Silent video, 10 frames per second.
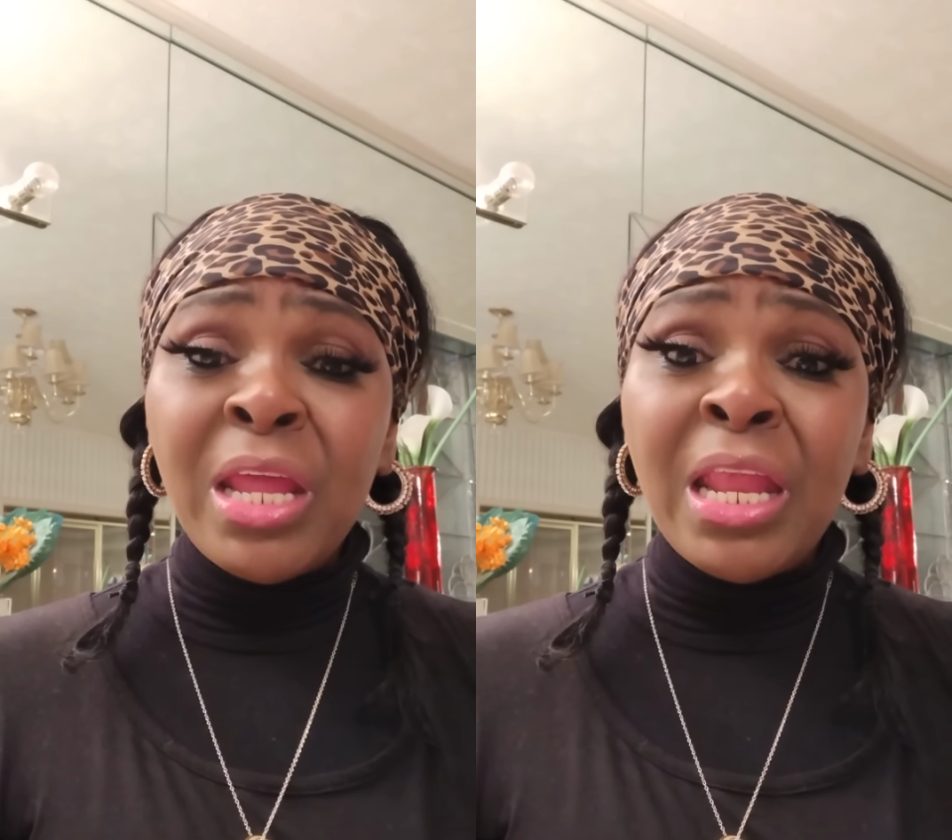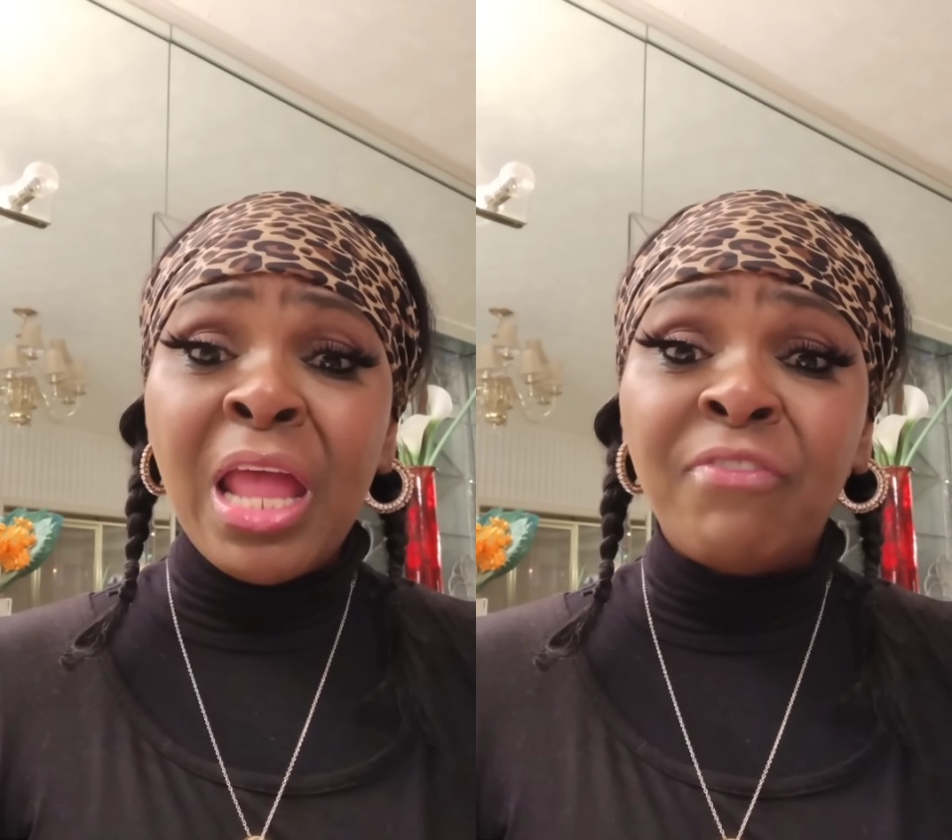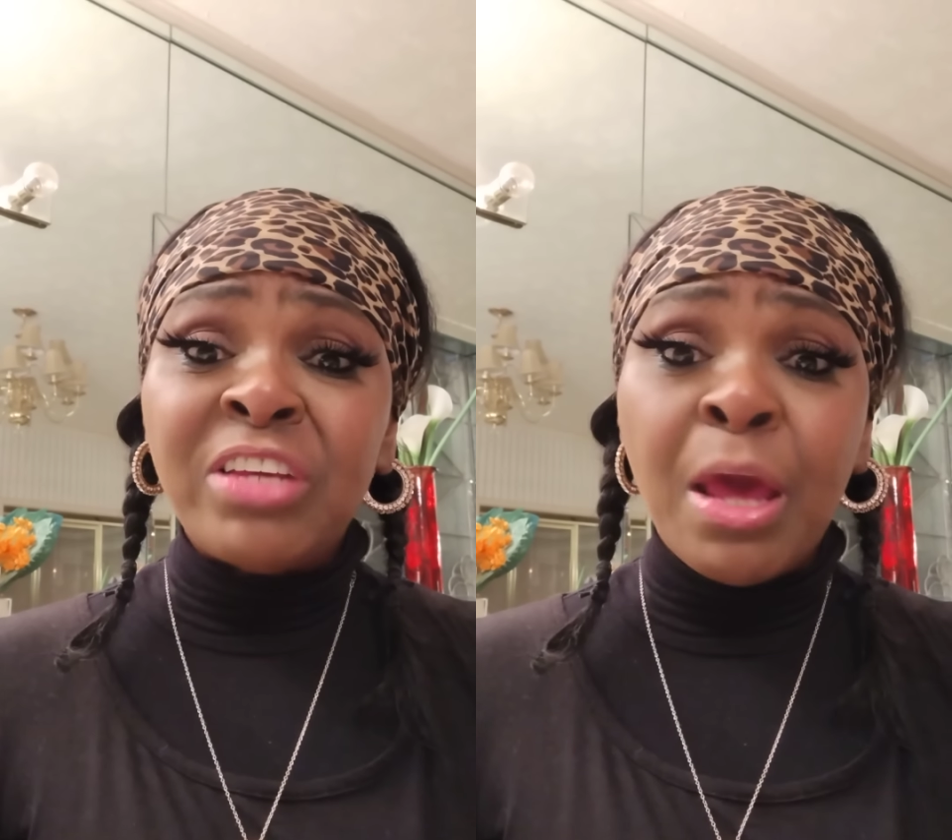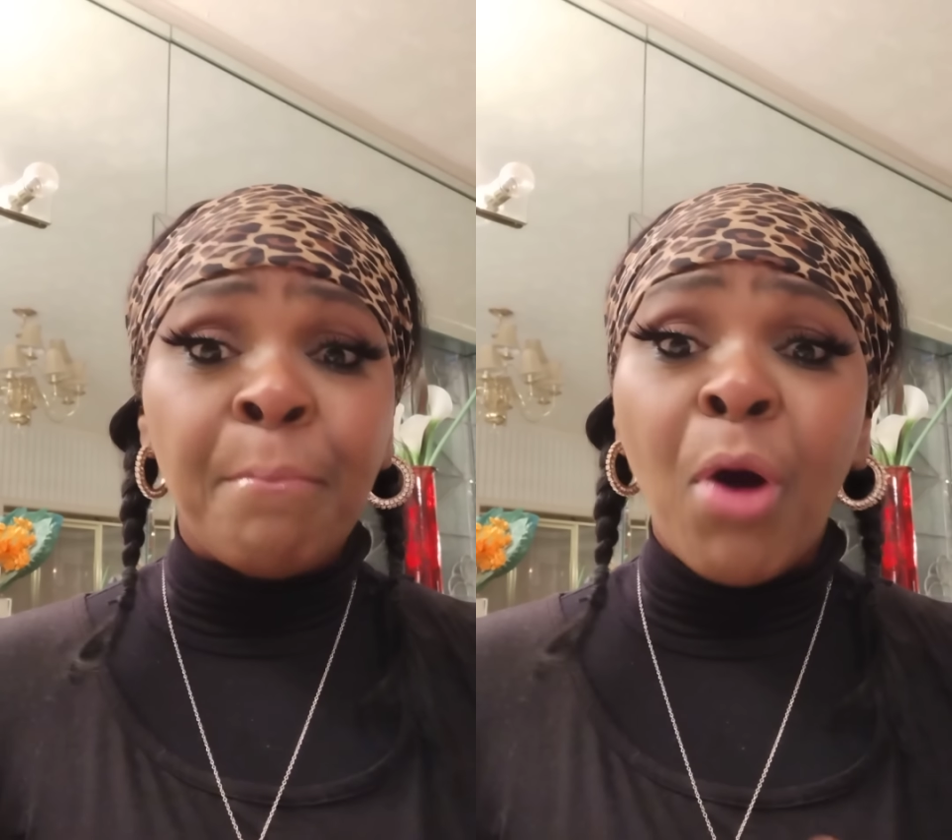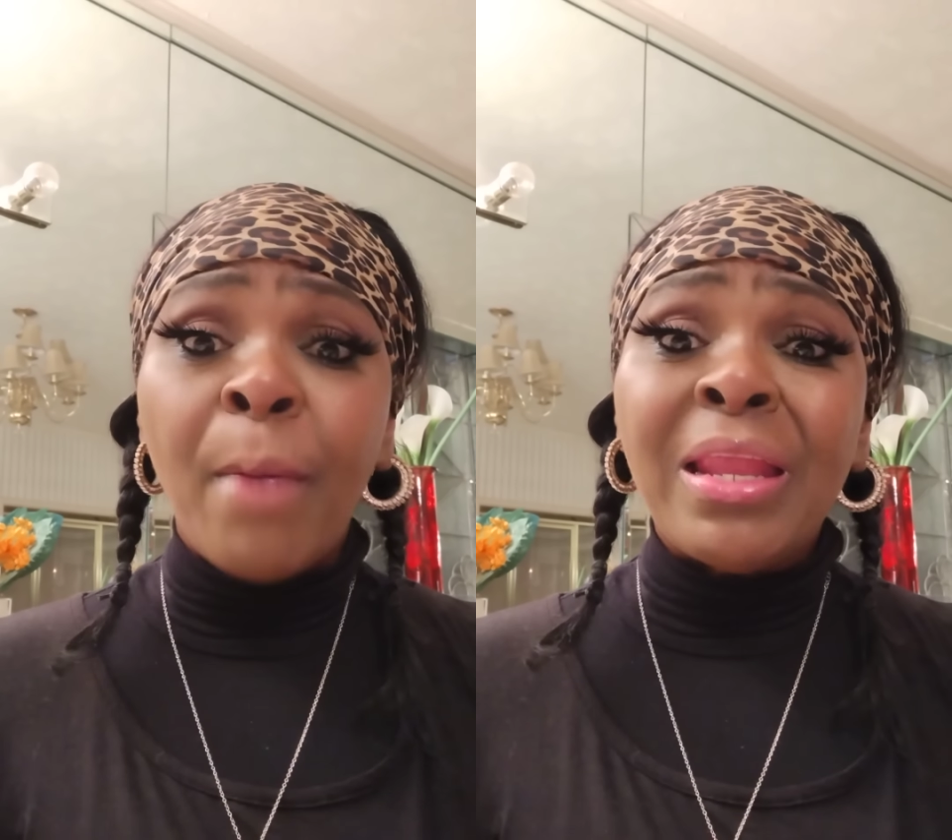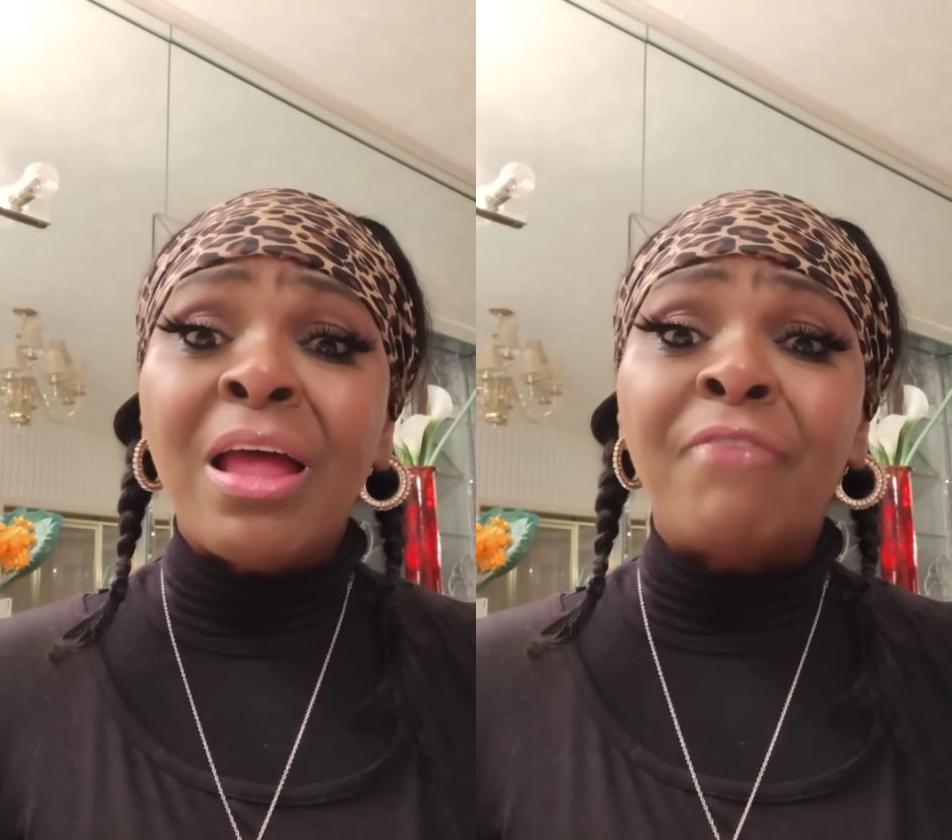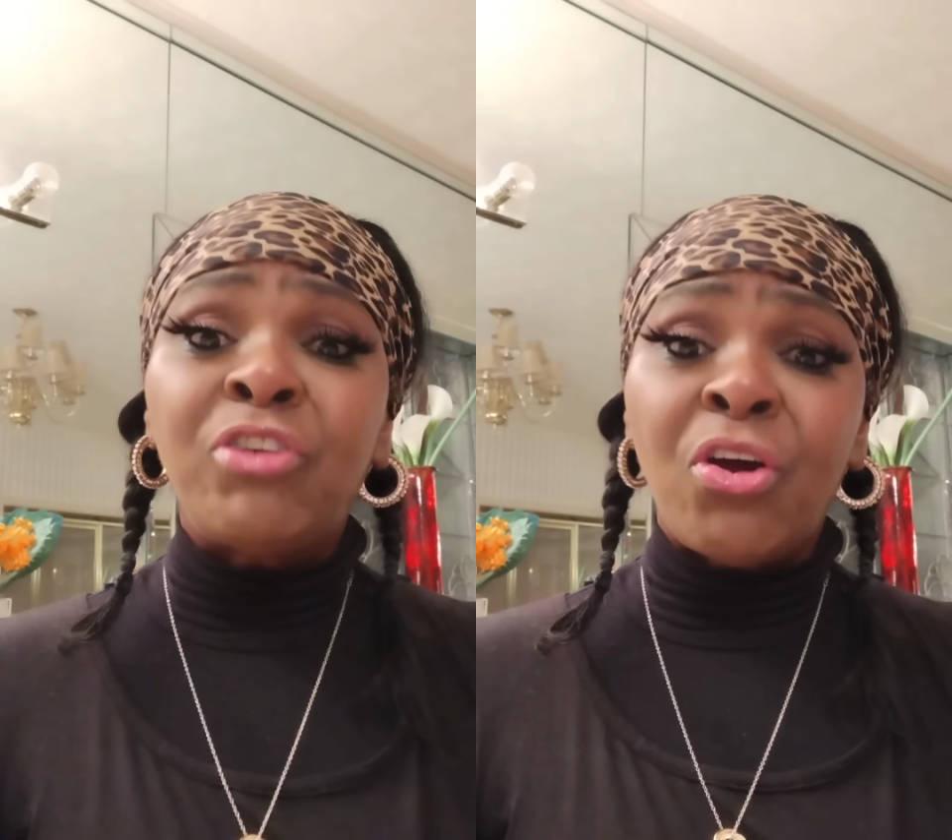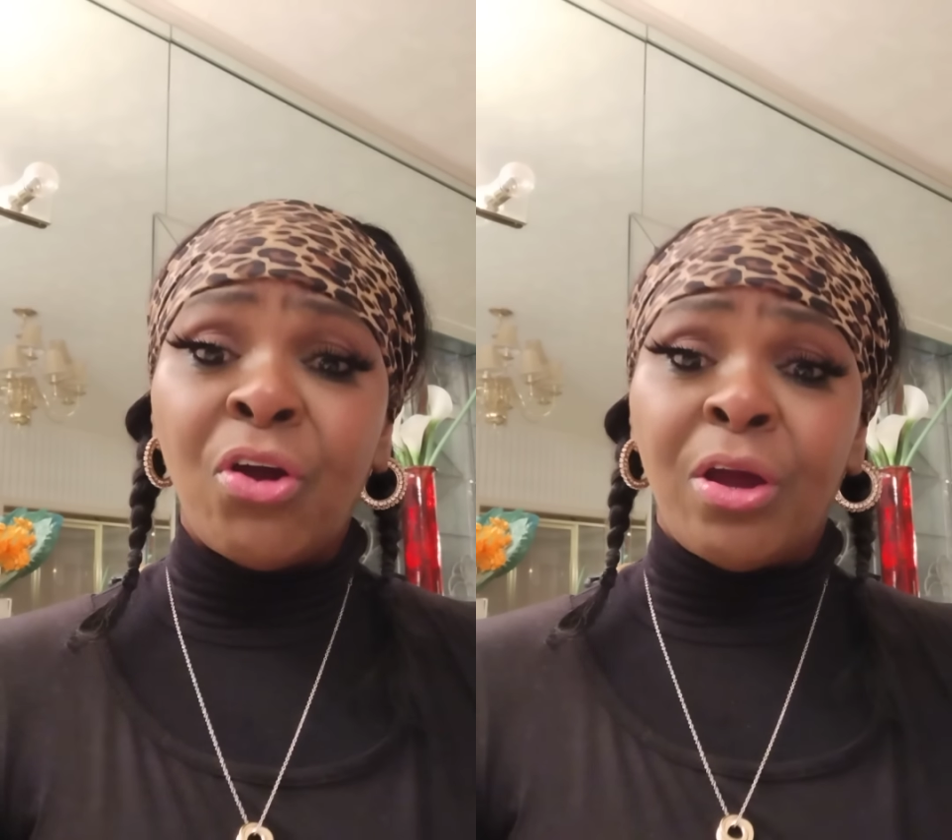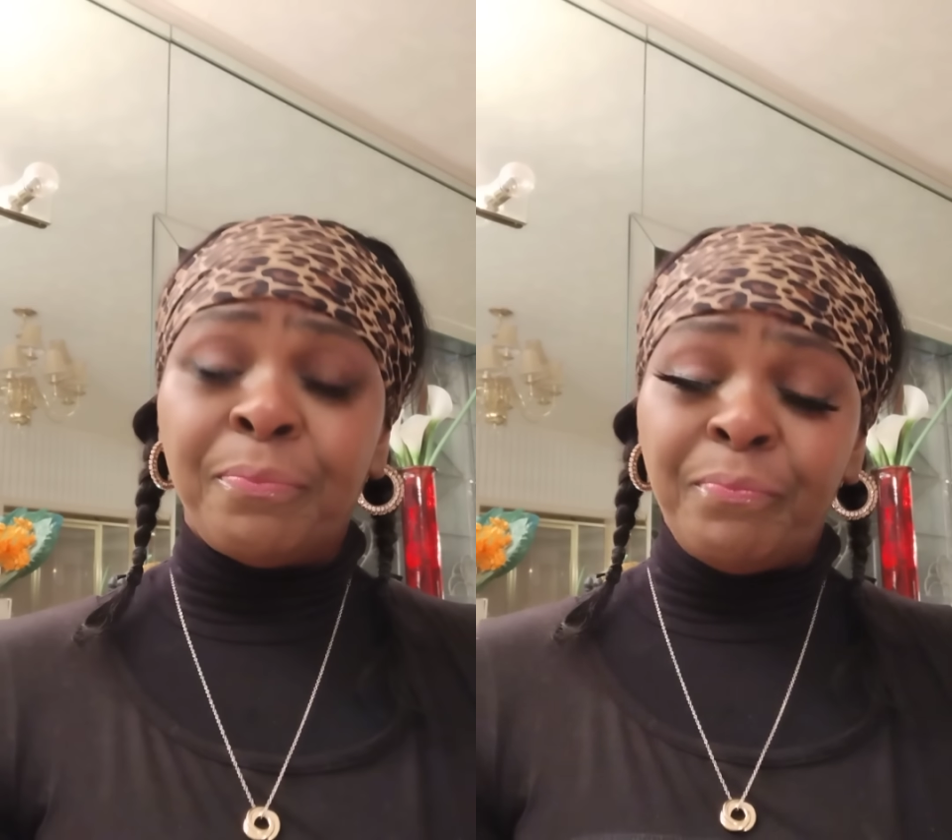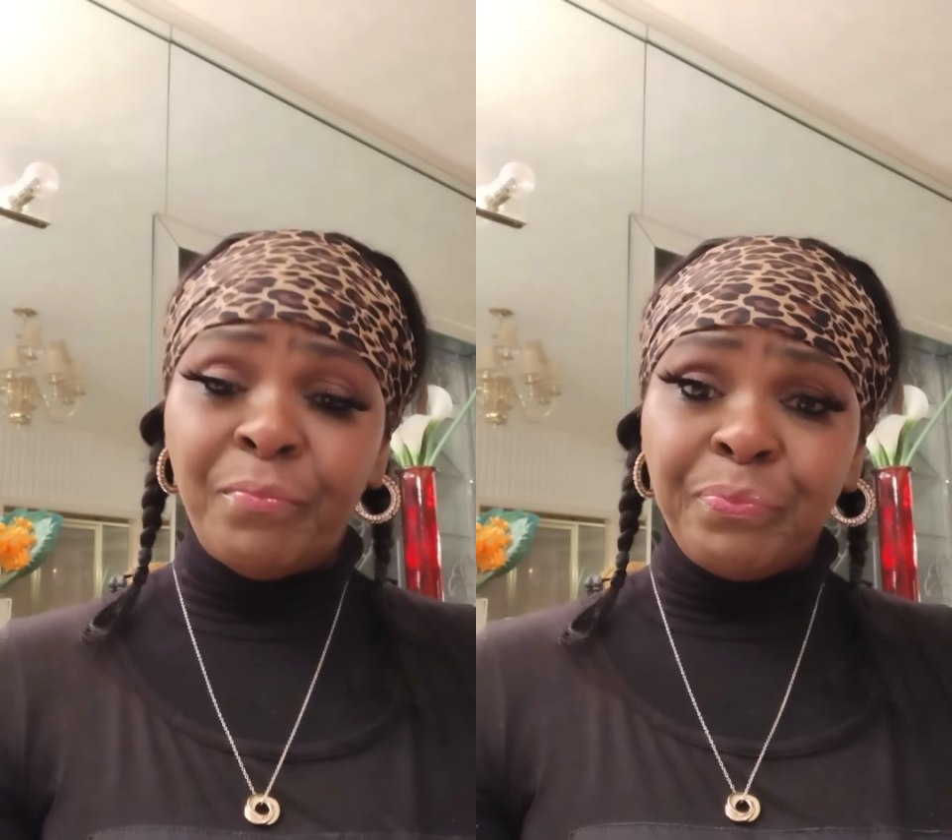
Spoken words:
loved him. Bobby loved her.